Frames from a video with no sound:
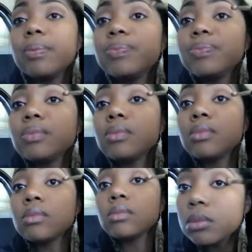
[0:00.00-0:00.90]

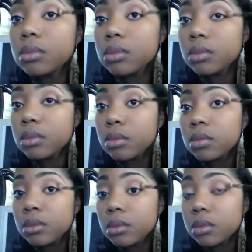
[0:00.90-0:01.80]

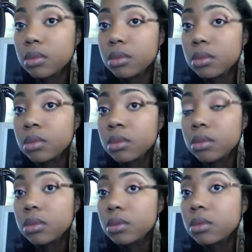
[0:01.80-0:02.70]

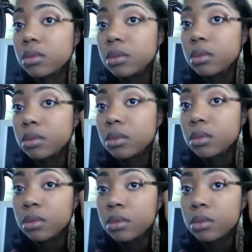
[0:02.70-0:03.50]
Nothing is said.